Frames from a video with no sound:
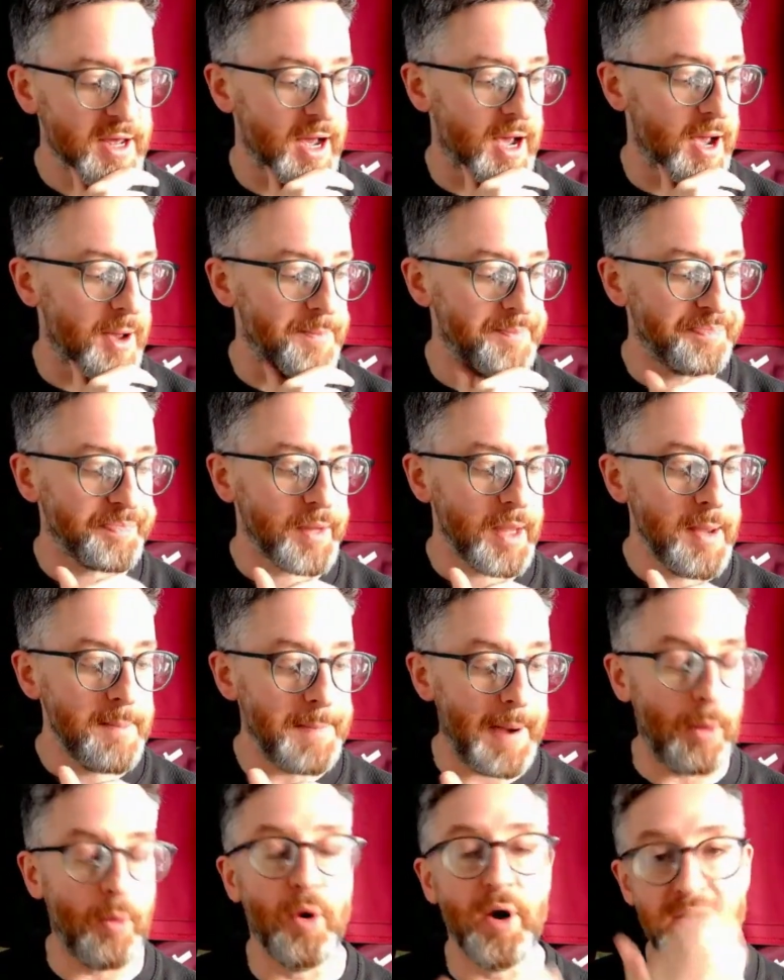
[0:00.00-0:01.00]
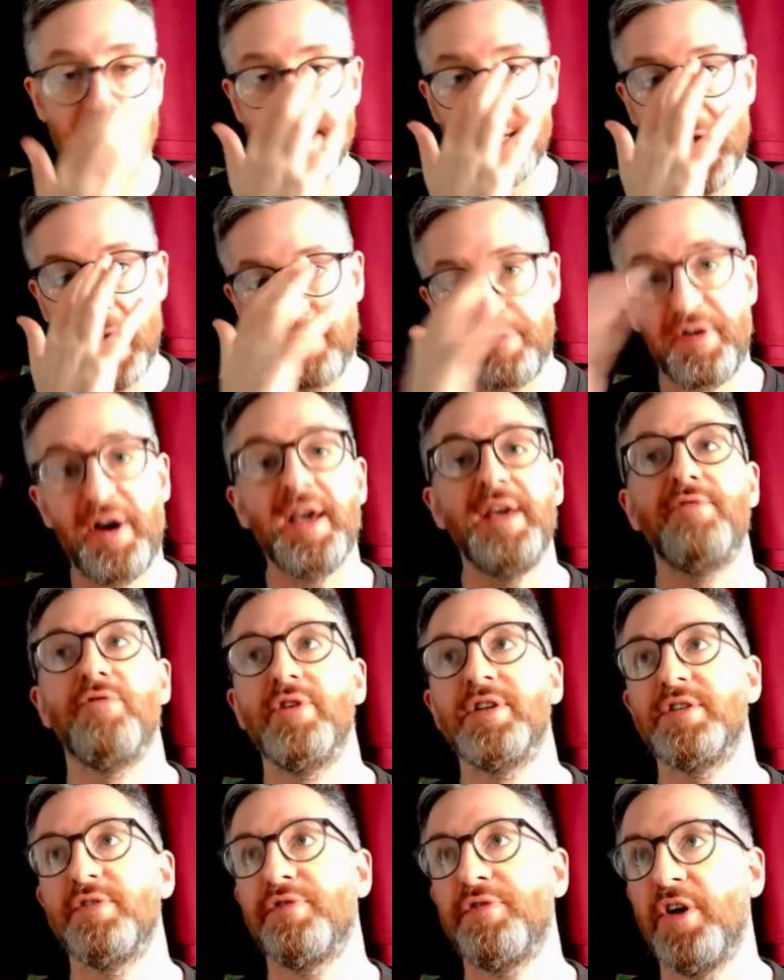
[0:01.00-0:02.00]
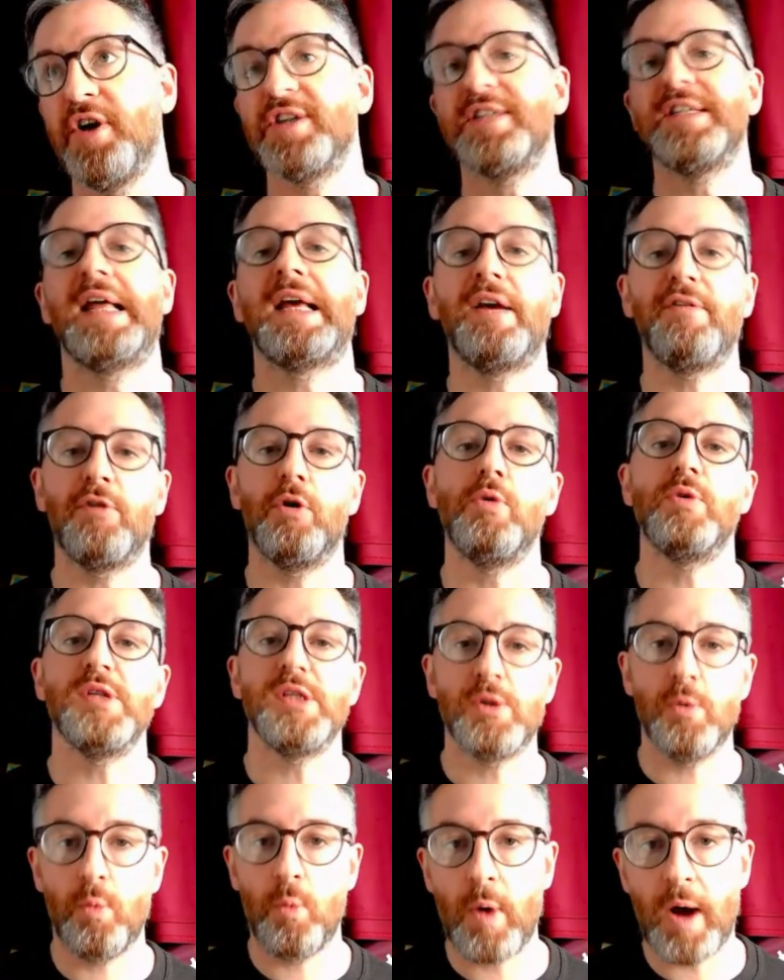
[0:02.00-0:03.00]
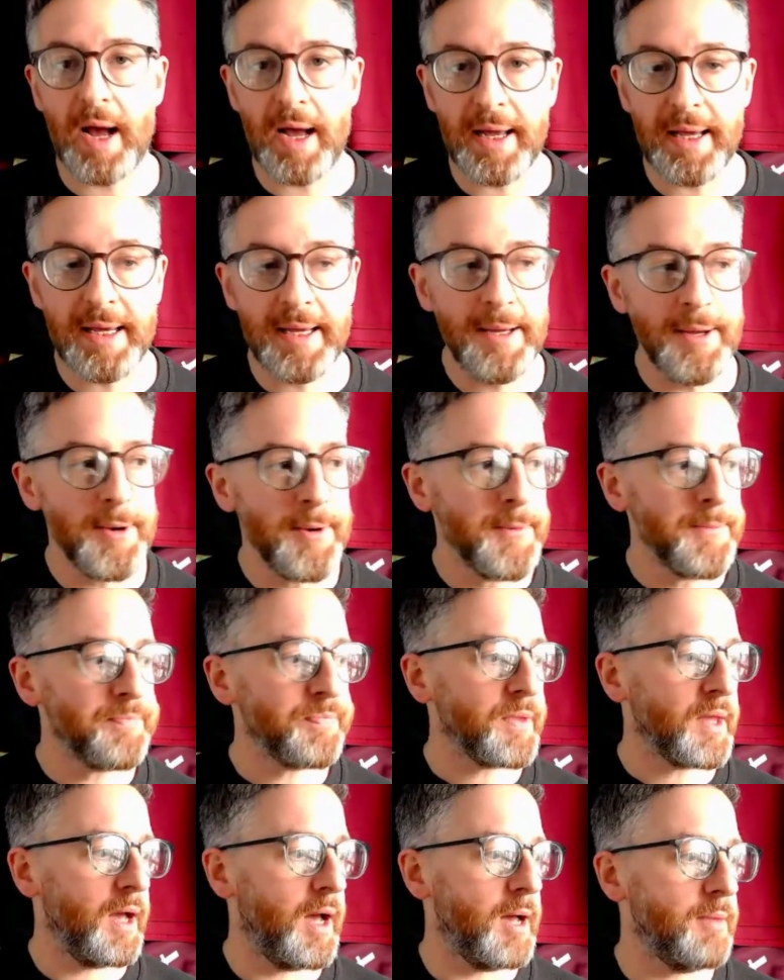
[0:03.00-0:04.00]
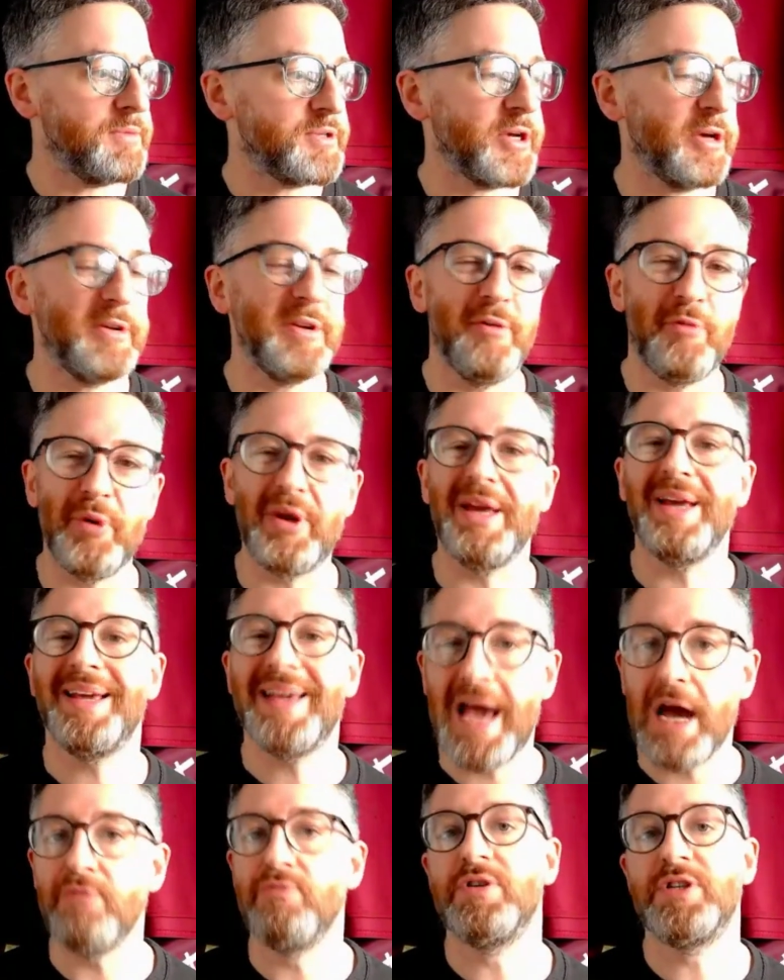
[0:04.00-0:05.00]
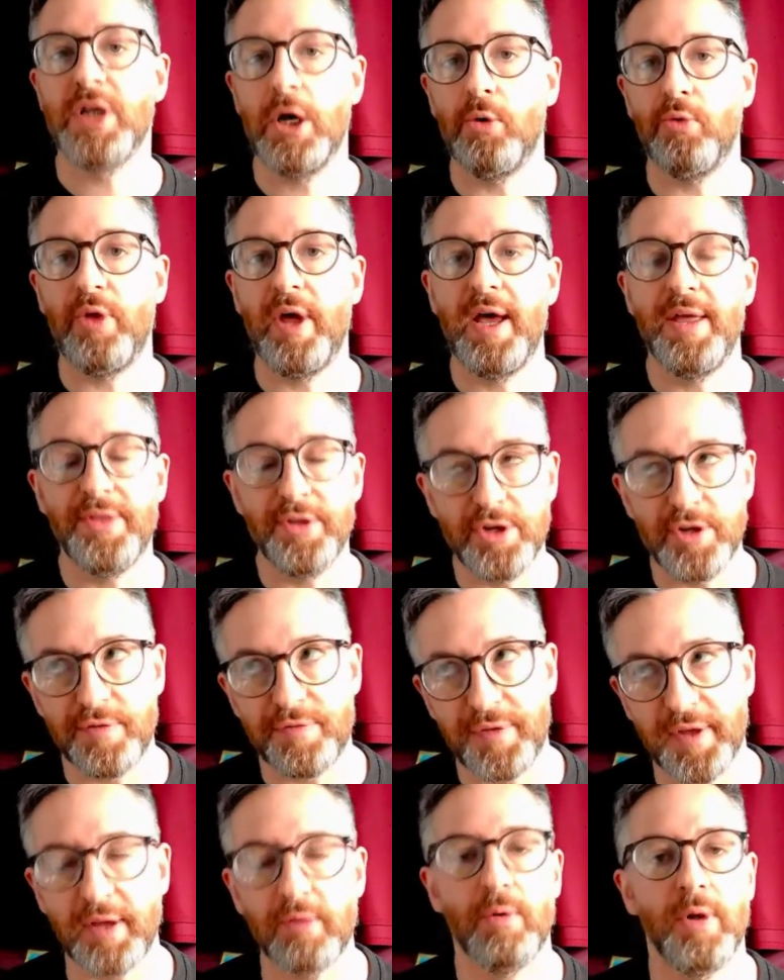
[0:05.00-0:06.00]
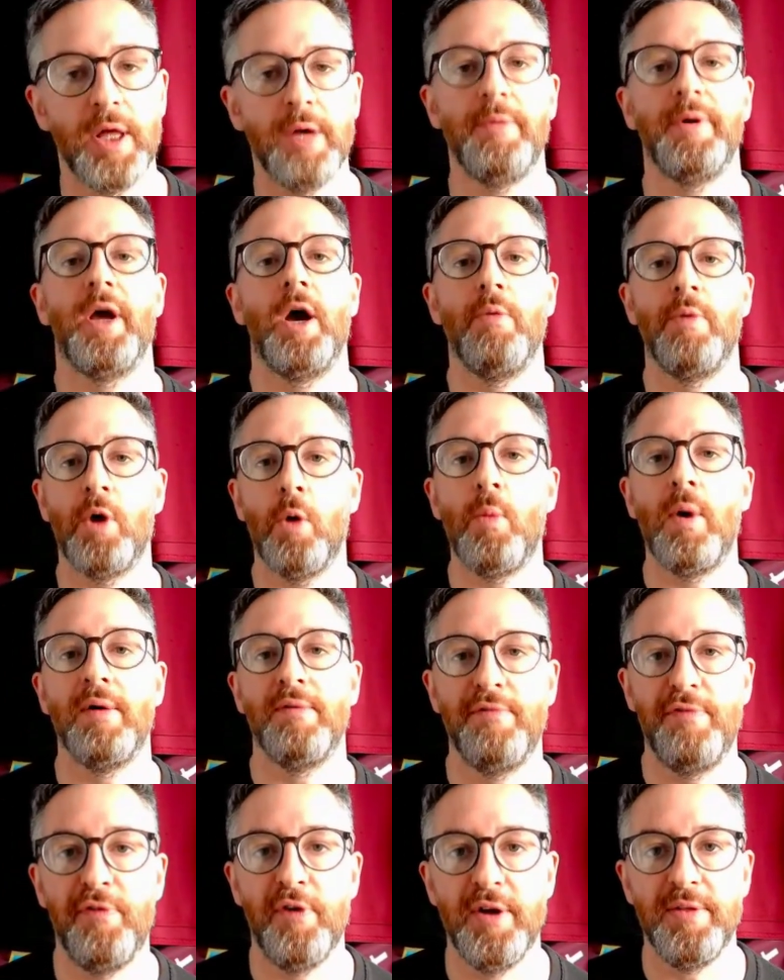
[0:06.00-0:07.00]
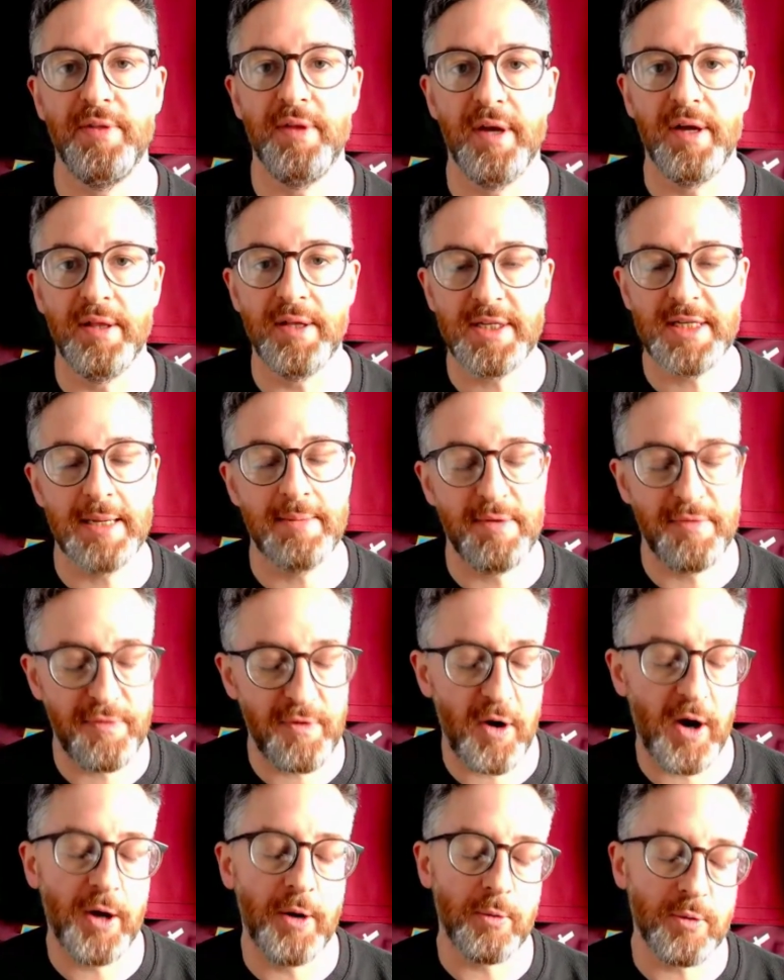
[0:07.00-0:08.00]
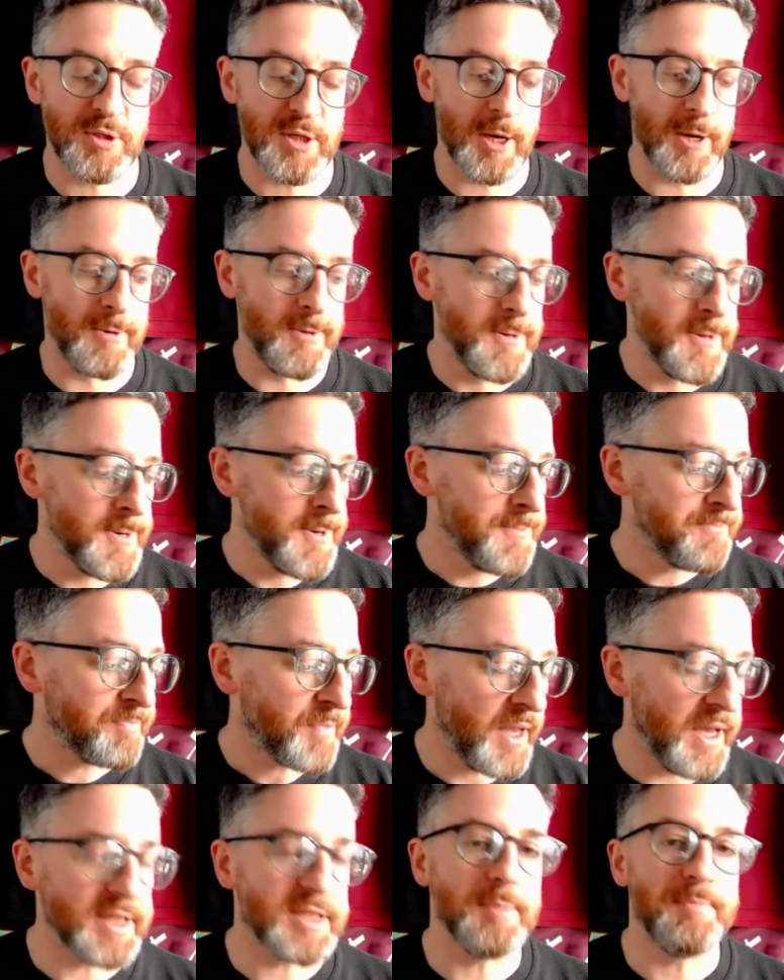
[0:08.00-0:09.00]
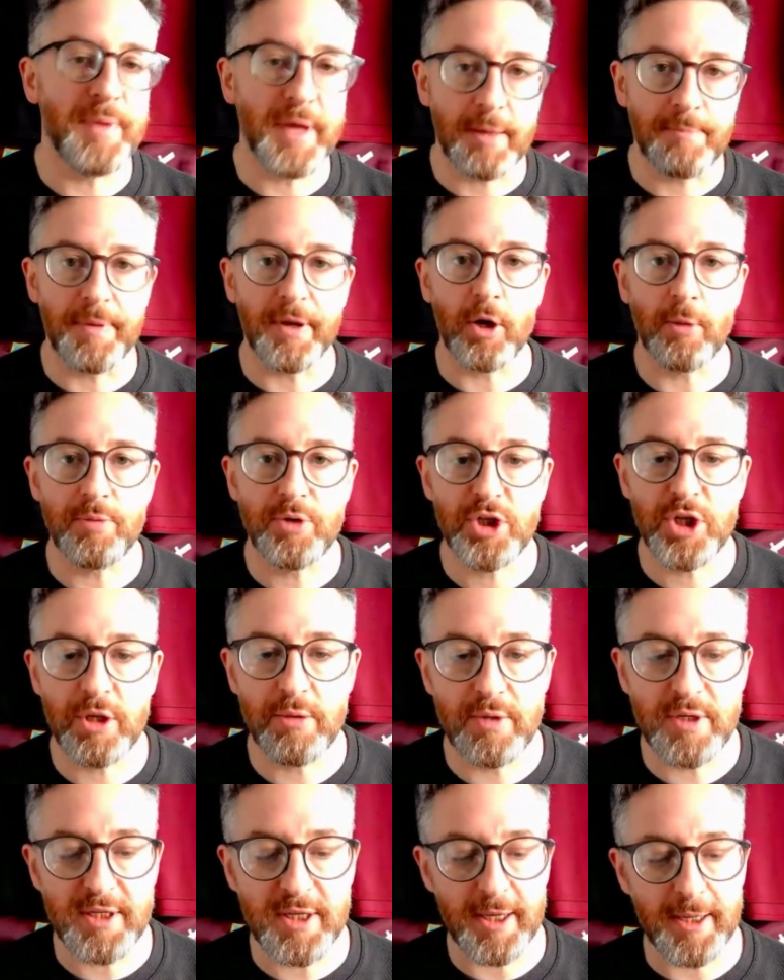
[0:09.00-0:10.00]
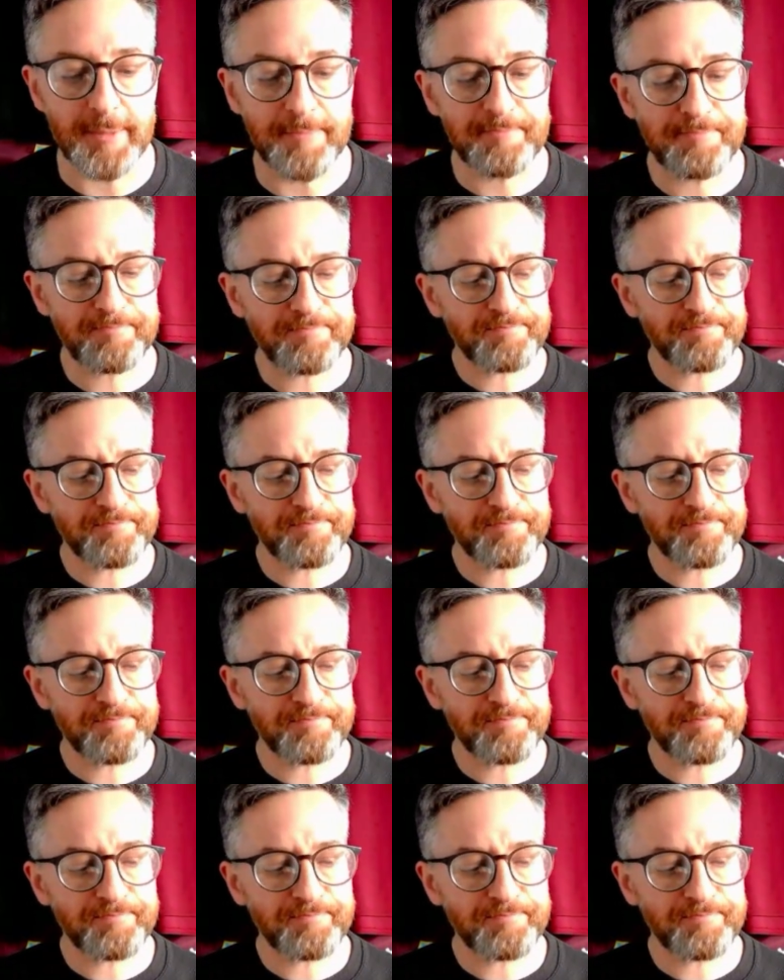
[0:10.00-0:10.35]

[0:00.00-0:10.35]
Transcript: Um, but what is in our favour is the first leg, of course, is away. Um, so if we can get a result there, then you think, well, there we go. We've got one foot in the in the semi final. So it's a big, big opportunity.